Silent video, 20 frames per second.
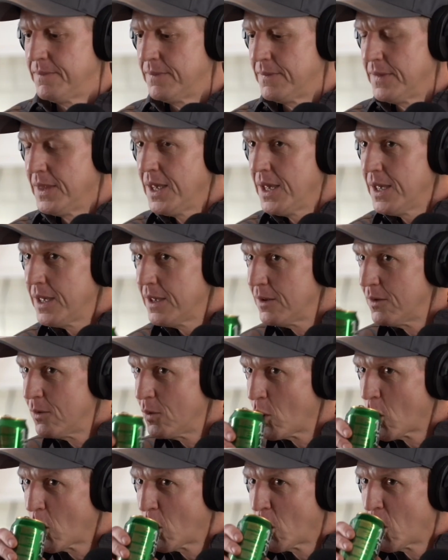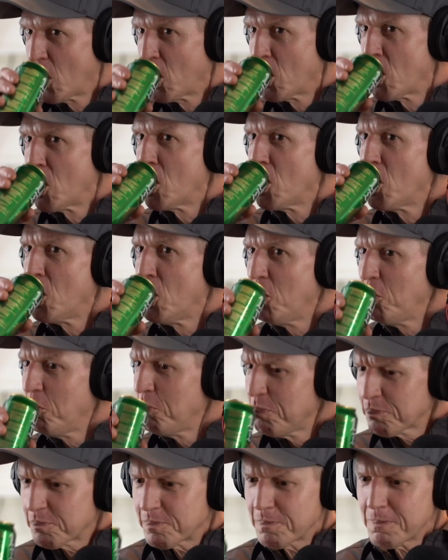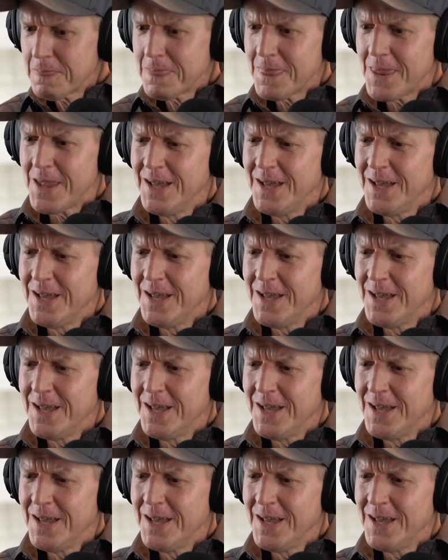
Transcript: You was, yeah? Was you gutted? Like,